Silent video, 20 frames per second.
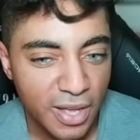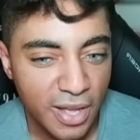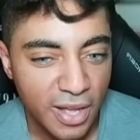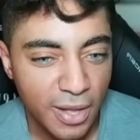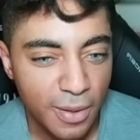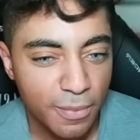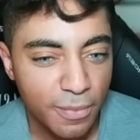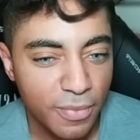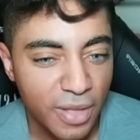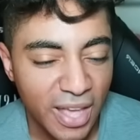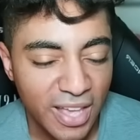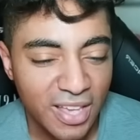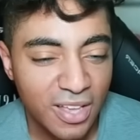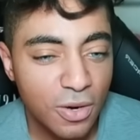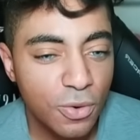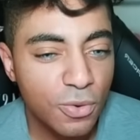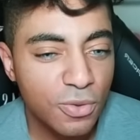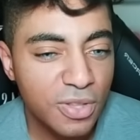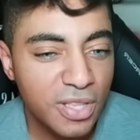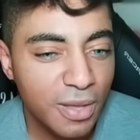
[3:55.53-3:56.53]
um, I can
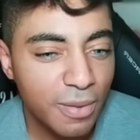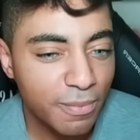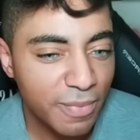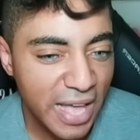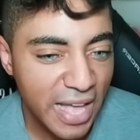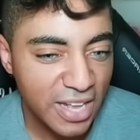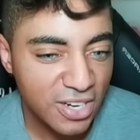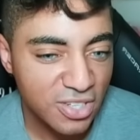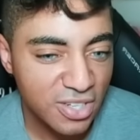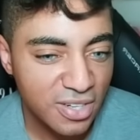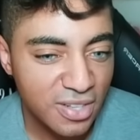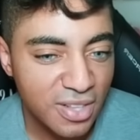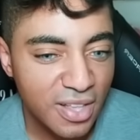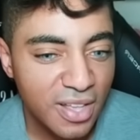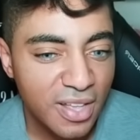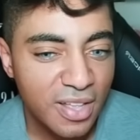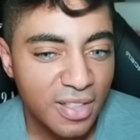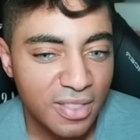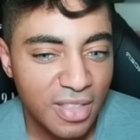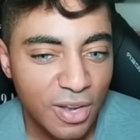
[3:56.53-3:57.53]
only imagine
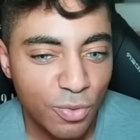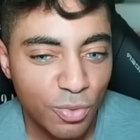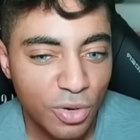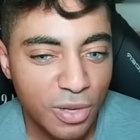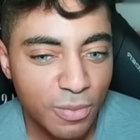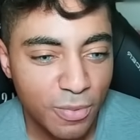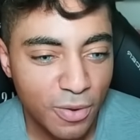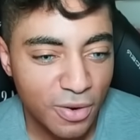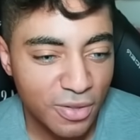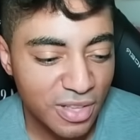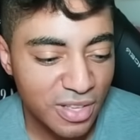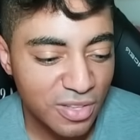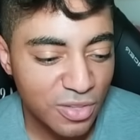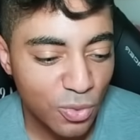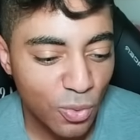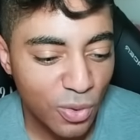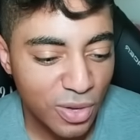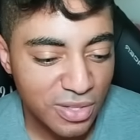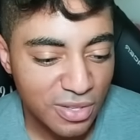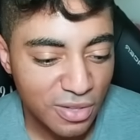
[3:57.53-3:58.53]
that Rebirth is
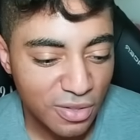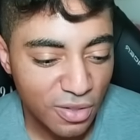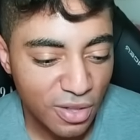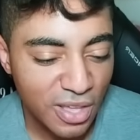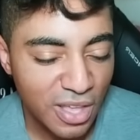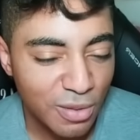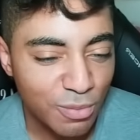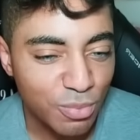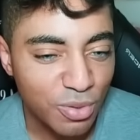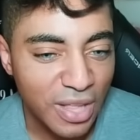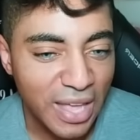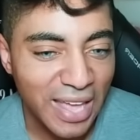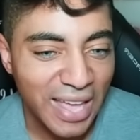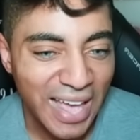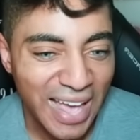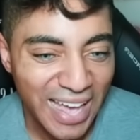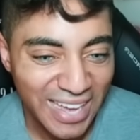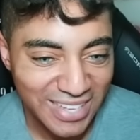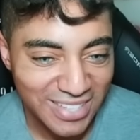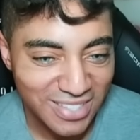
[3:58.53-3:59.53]
going to look and play
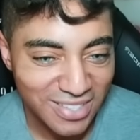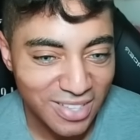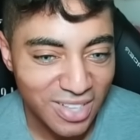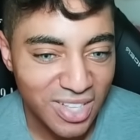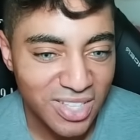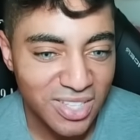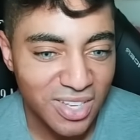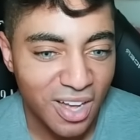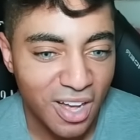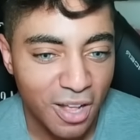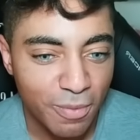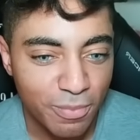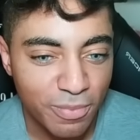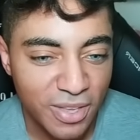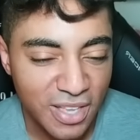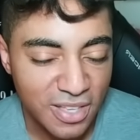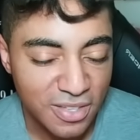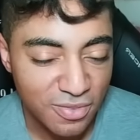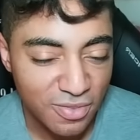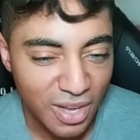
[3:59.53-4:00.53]
excellent on
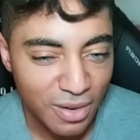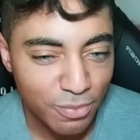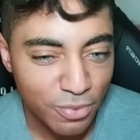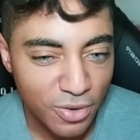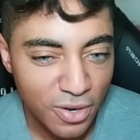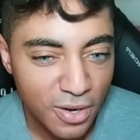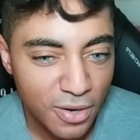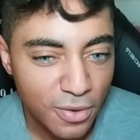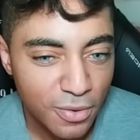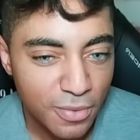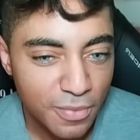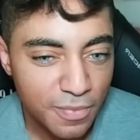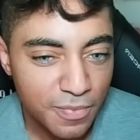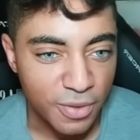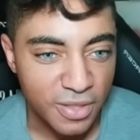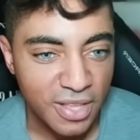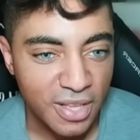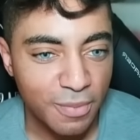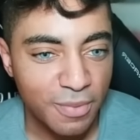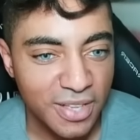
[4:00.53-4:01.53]
PS5 Pro.
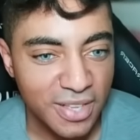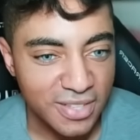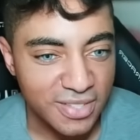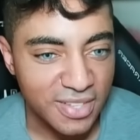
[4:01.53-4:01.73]
But that being